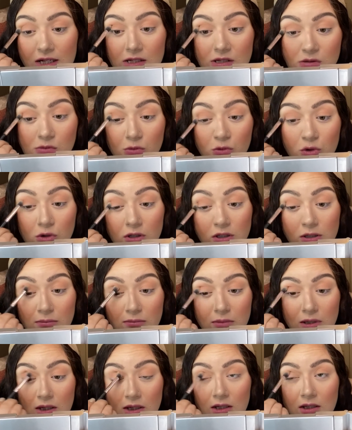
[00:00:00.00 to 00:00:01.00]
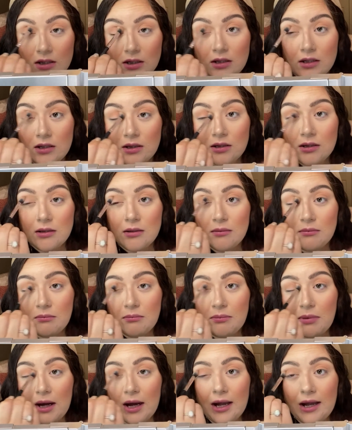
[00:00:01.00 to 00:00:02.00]
warm,
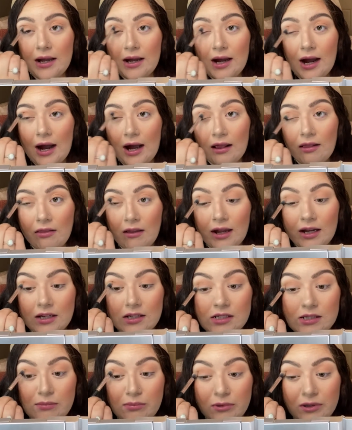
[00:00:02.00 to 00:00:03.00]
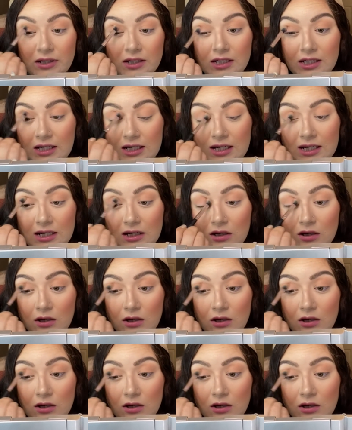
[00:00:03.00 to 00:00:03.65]
but I like to blend it in.